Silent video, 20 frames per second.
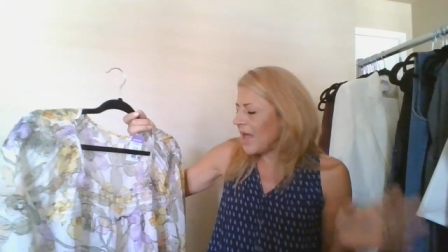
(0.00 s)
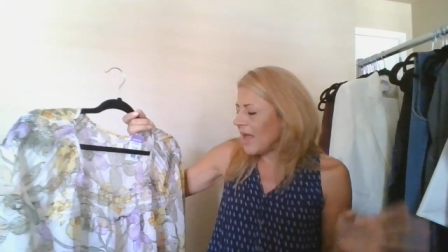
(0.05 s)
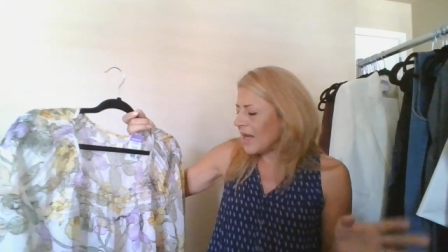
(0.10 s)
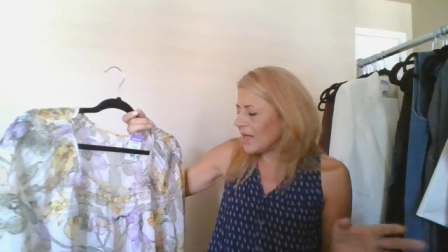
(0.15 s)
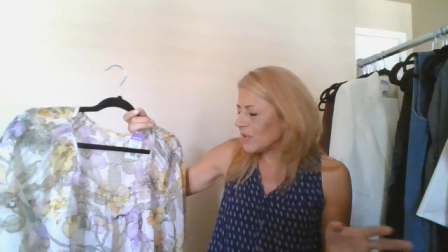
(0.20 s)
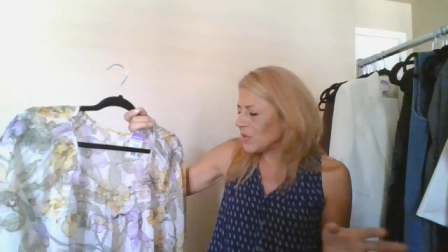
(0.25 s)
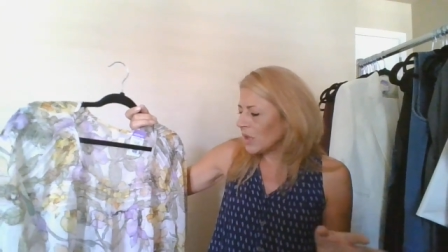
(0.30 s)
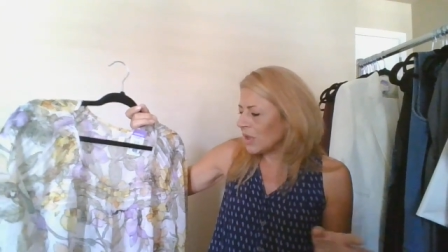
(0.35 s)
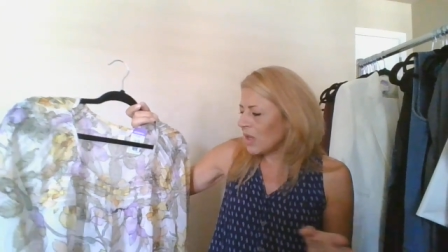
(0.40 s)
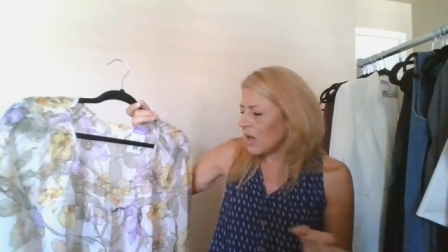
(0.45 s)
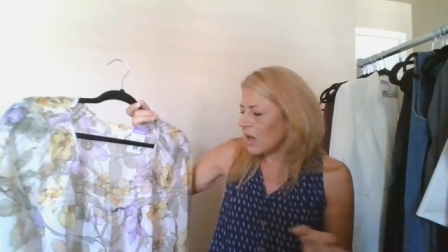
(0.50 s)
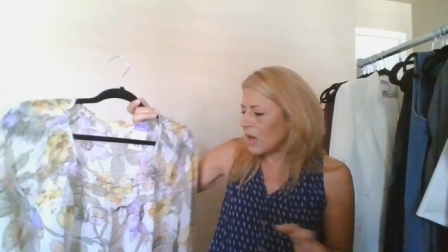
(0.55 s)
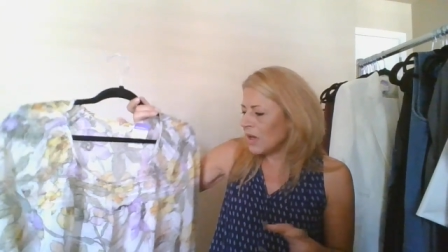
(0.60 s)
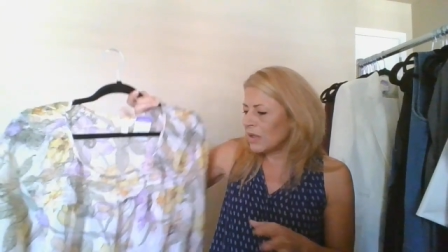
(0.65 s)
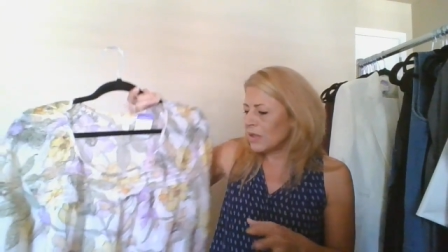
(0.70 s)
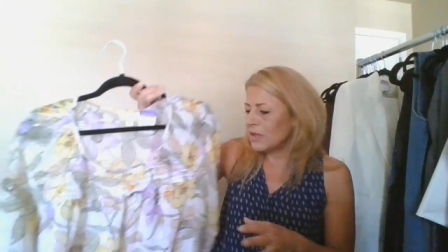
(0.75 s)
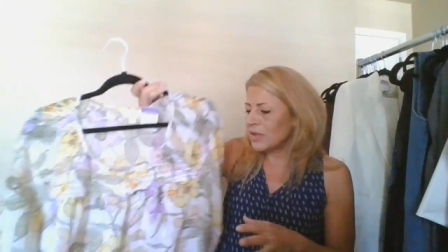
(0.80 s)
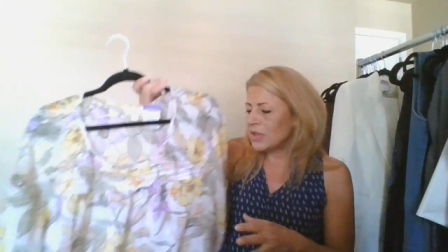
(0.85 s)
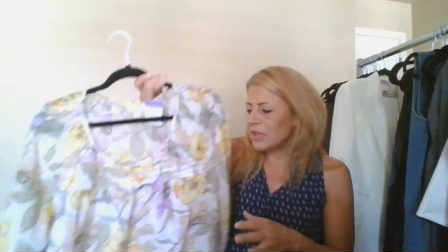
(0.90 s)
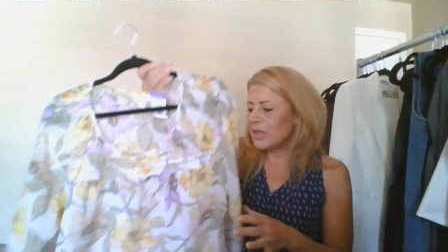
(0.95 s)
extra
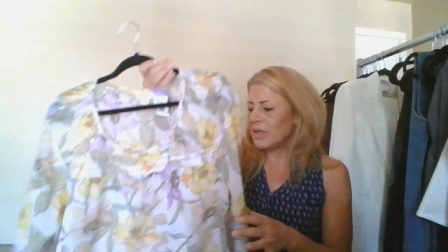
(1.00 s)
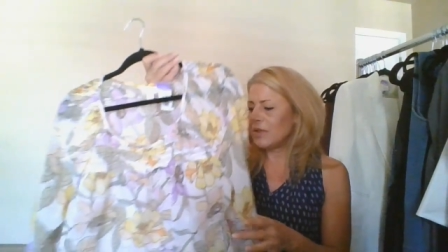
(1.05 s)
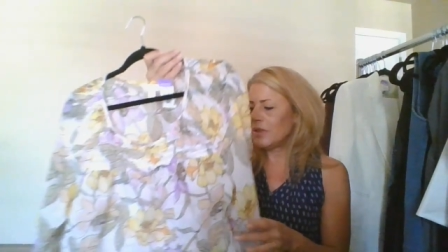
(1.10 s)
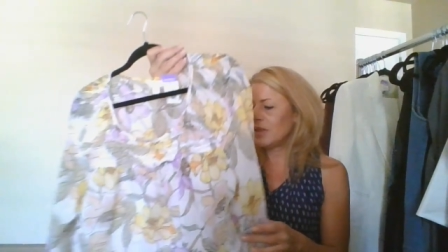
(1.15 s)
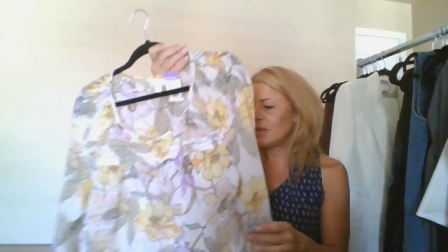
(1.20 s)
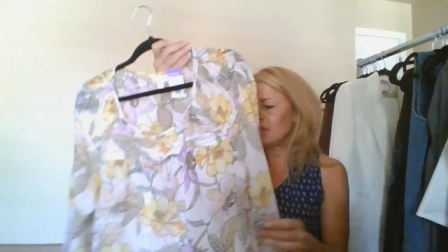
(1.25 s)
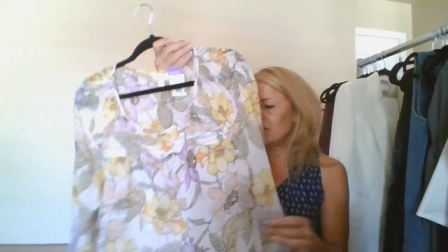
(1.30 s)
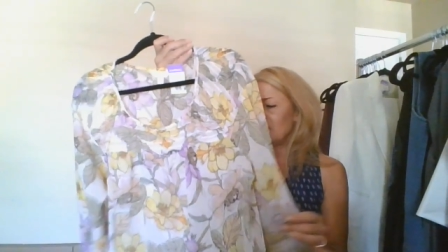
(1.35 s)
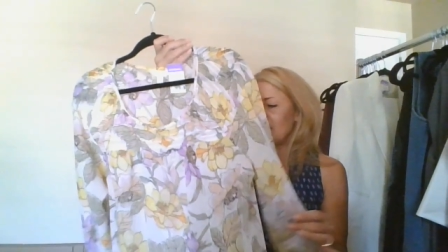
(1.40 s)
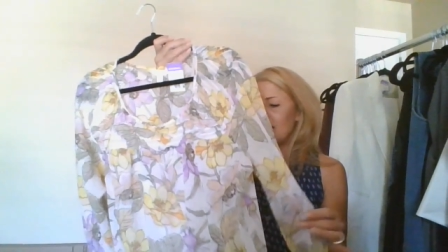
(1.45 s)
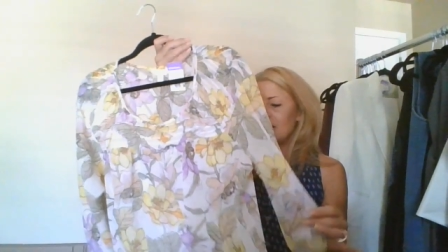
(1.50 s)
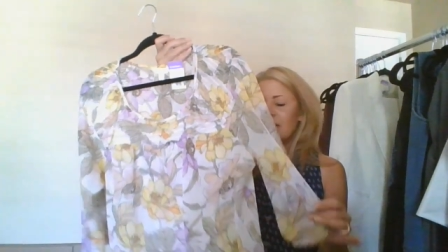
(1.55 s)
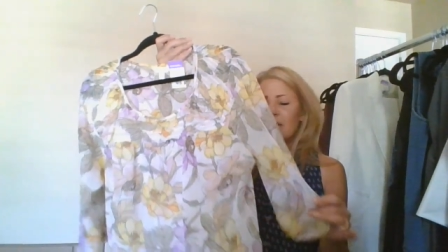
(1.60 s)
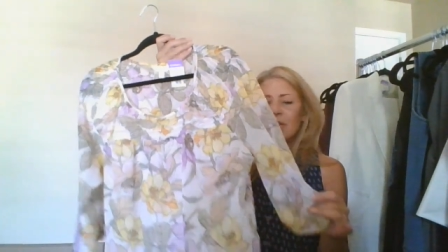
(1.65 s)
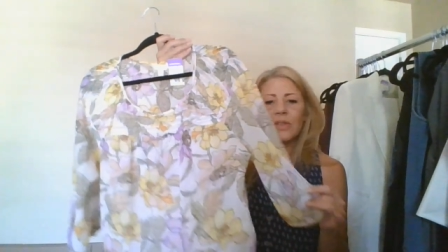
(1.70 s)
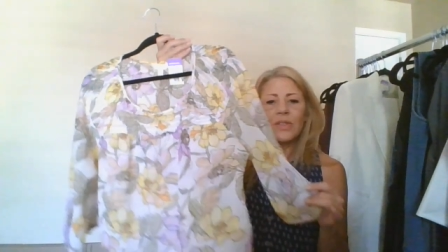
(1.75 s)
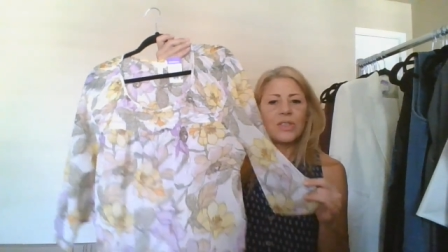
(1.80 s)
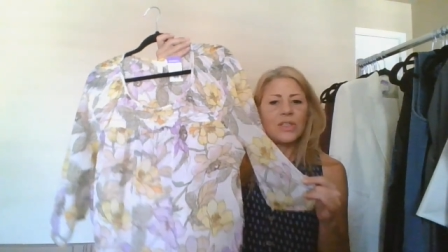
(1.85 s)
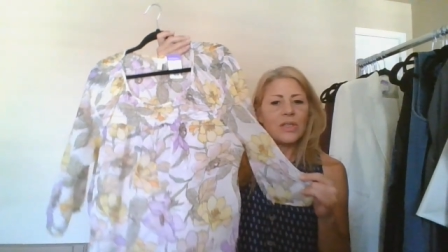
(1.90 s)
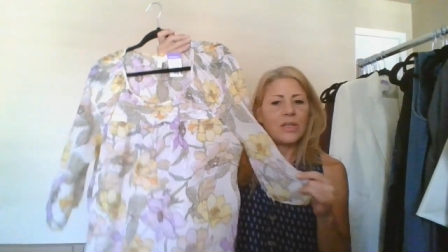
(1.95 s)
large, nice
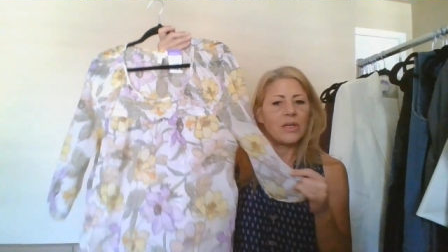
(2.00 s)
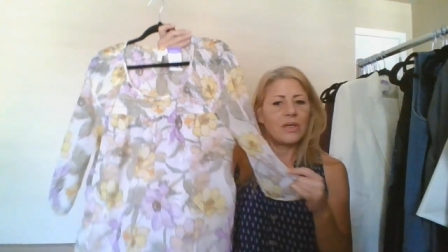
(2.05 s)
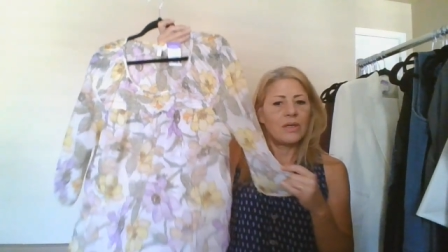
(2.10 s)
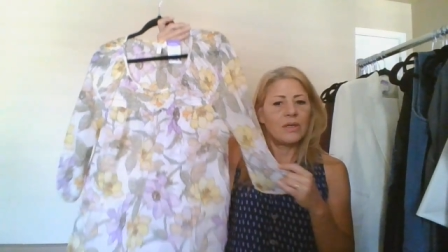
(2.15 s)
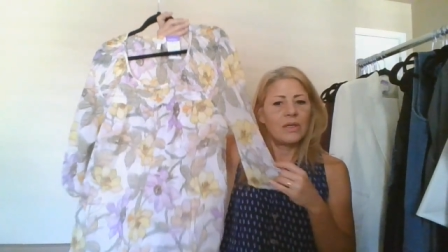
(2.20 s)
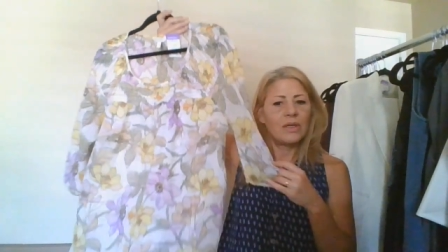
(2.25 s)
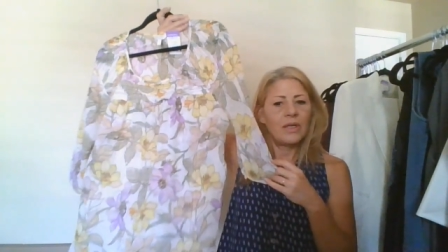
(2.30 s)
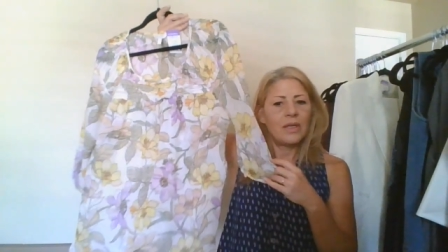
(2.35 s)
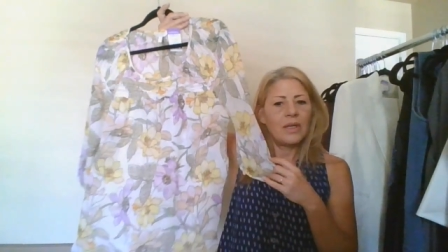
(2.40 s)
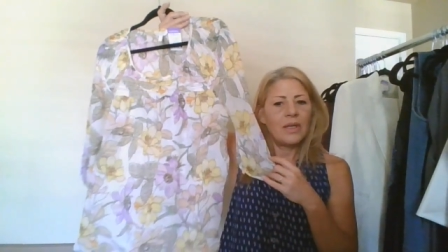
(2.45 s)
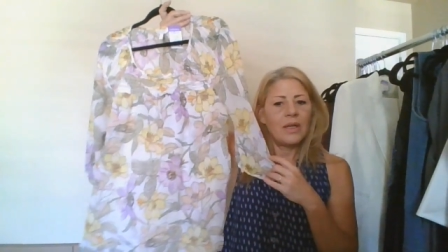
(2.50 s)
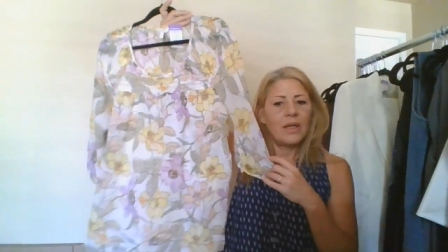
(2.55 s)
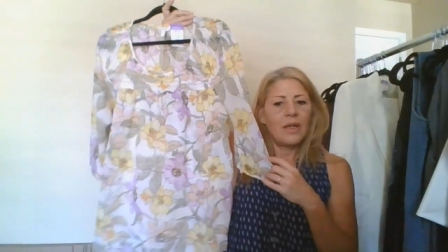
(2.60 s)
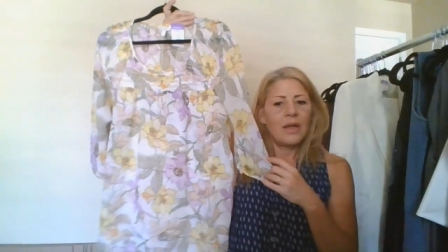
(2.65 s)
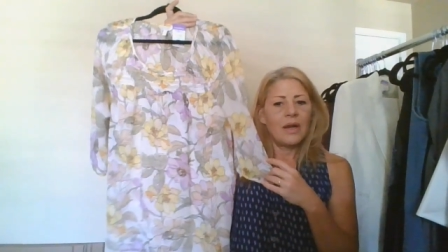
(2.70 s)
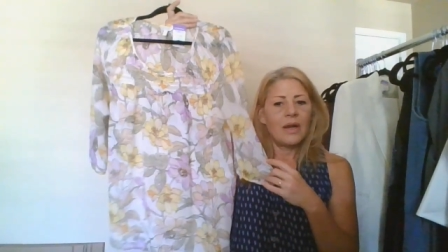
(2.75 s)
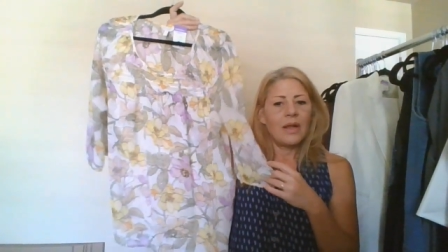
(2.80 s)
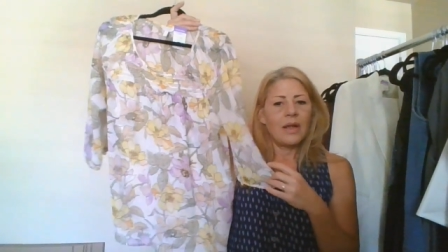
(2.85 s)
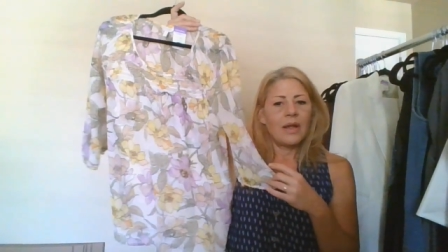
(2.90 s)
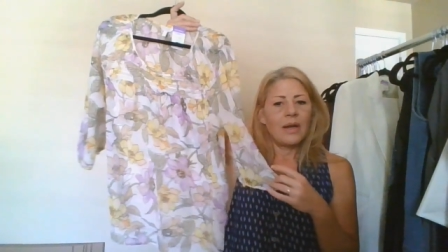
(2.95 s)
little sheer
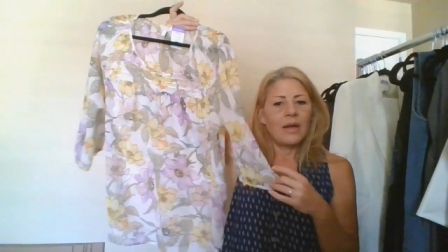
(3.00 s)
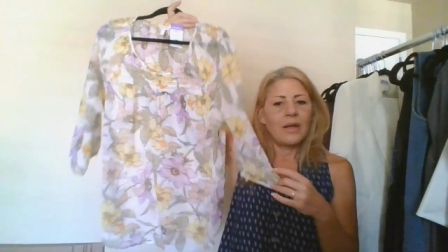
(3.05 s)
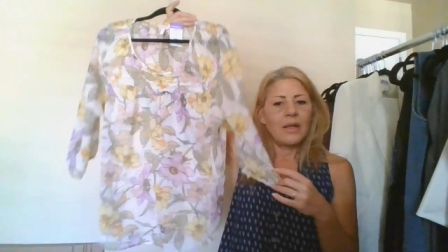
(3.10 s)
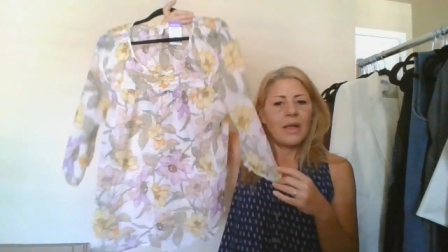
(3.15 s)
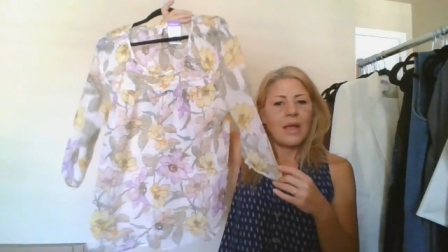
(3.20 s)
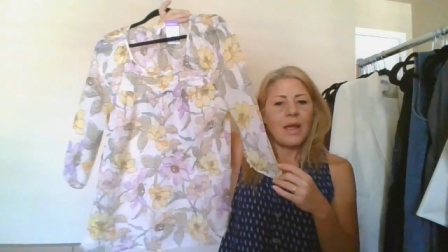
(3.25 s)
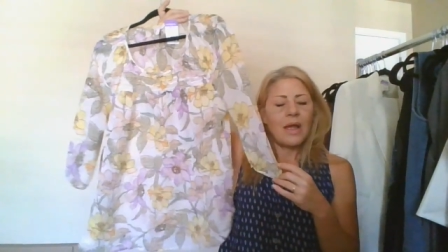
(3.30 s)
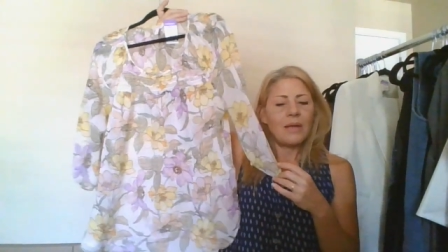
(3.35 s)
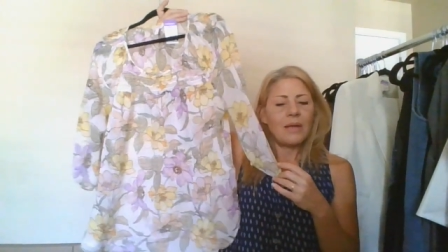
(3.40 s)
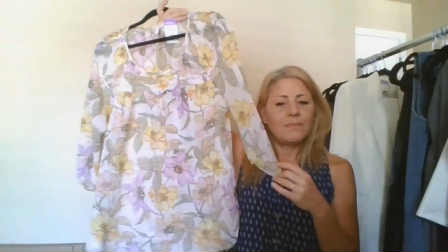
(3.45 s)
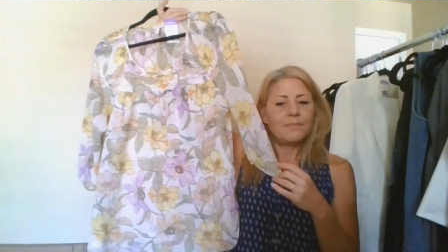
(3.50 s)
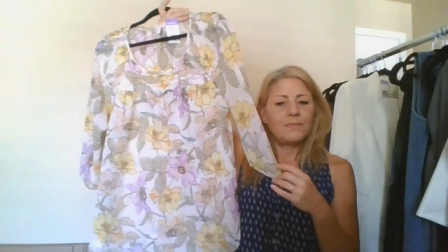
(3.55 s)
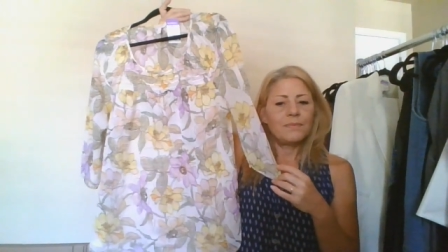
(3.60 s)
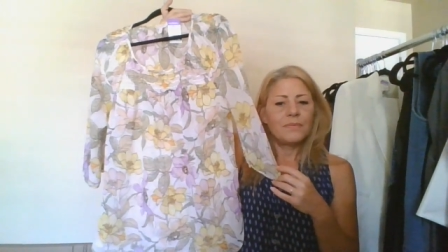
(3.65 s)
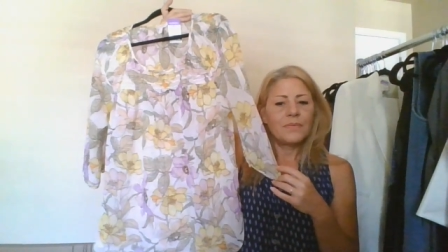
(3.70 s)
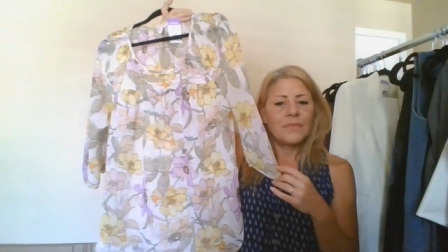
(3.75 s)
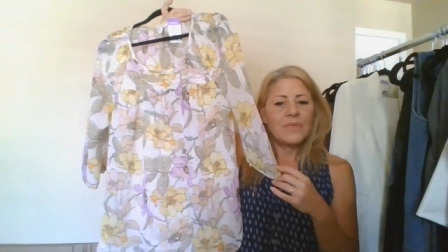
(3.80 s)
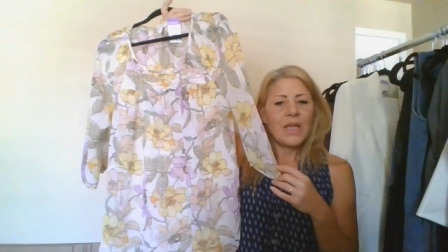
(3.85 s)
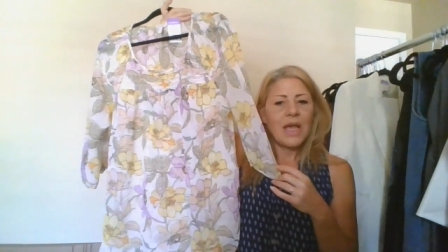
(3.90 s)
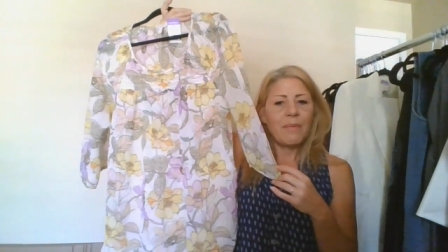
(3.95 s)
um,
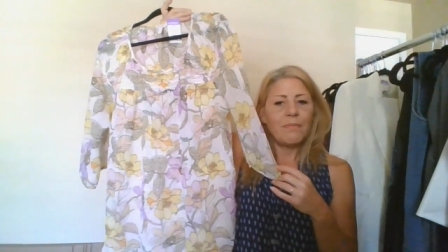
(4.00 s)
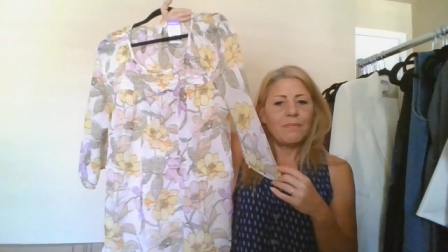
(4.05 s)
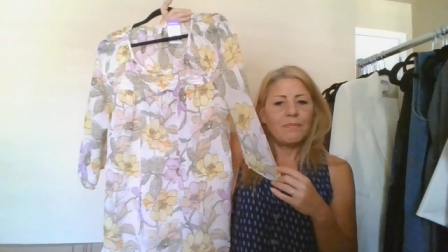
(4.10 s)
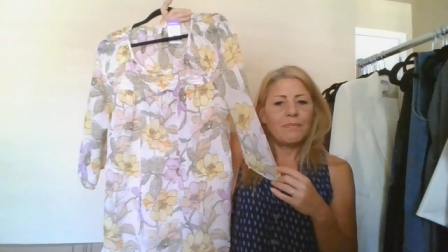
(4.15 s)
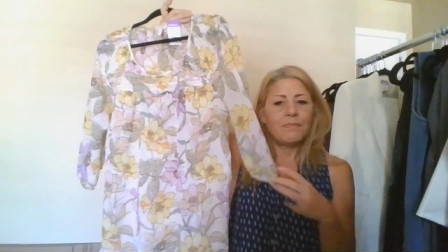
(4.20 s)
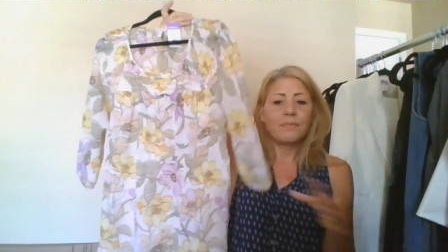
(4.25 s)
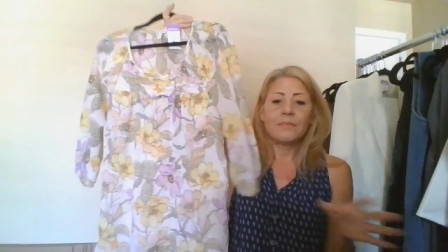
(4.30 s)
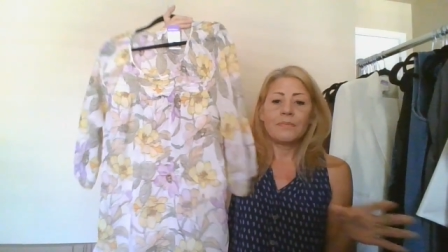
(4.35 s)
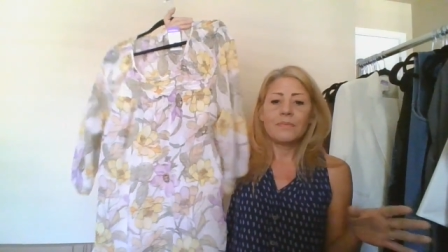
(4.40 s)
top.